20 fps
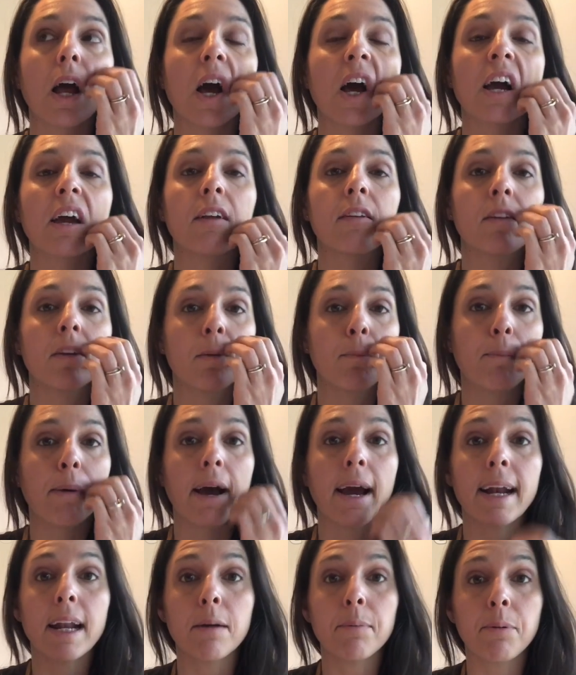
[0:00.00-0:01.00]
I did
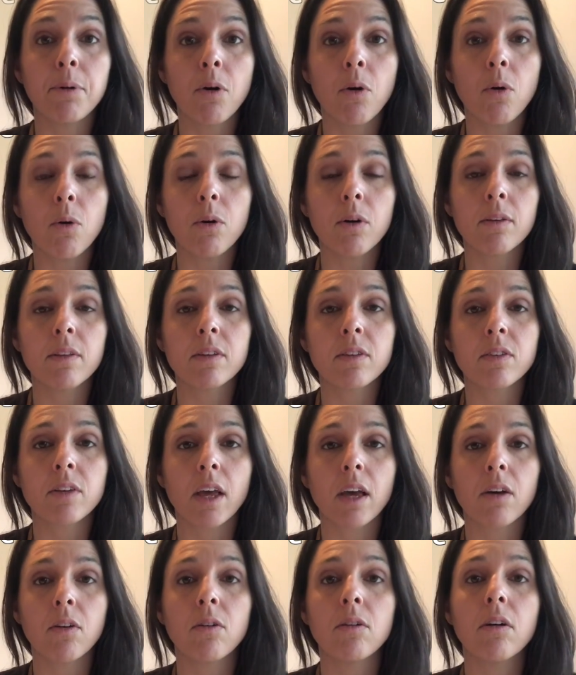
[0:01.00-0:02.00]
pineapple core this
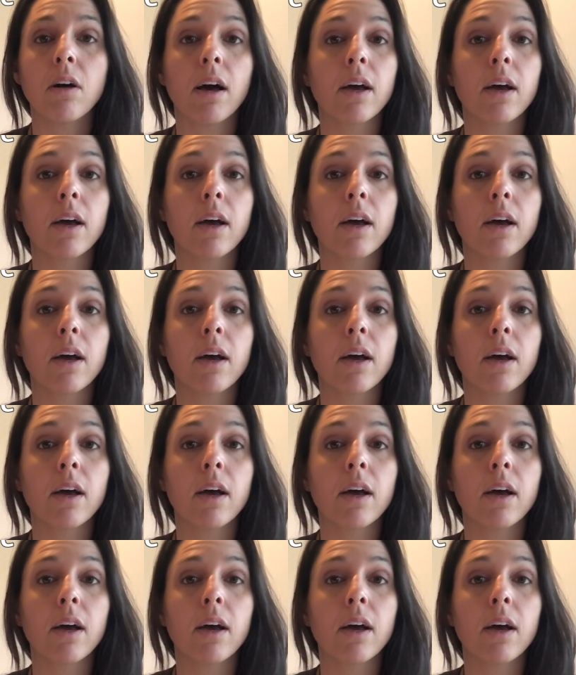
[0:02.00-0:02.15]
cycle.